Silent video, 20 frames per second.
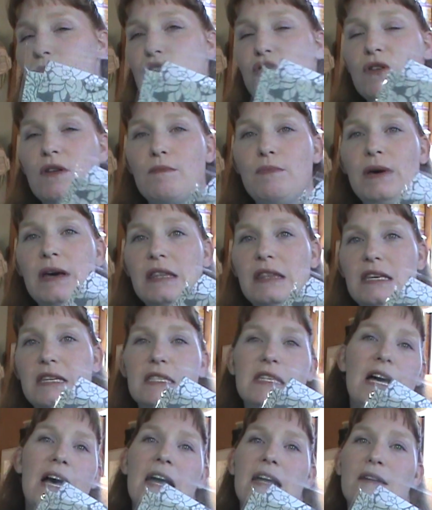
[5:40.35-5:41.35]
You can pick
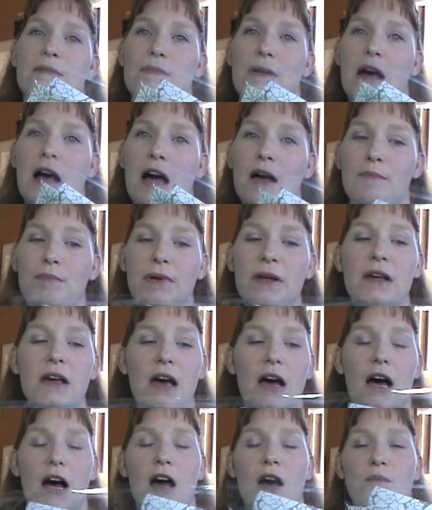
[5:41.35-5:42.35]
this item up
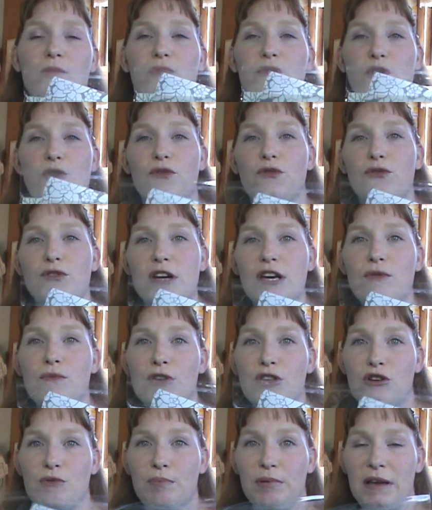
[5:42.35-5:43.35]
for free
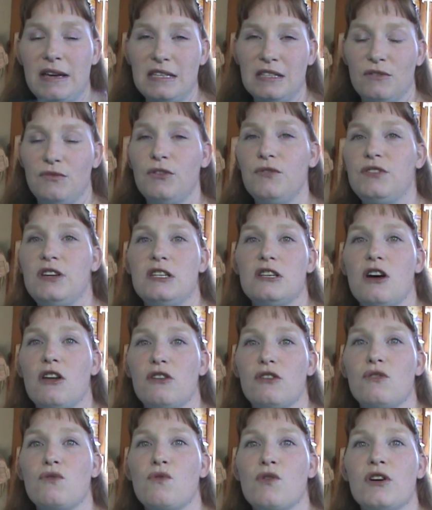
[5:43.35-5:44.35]
when you place a
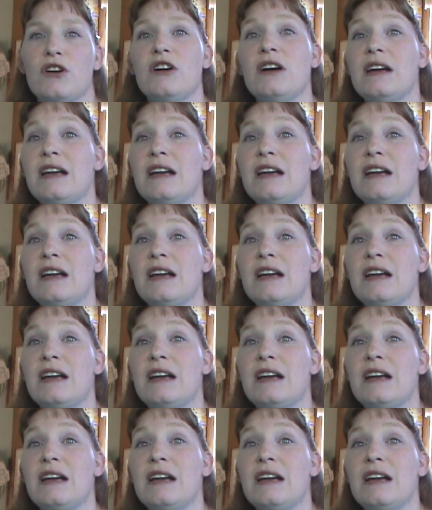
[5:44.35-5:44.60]
$50 order.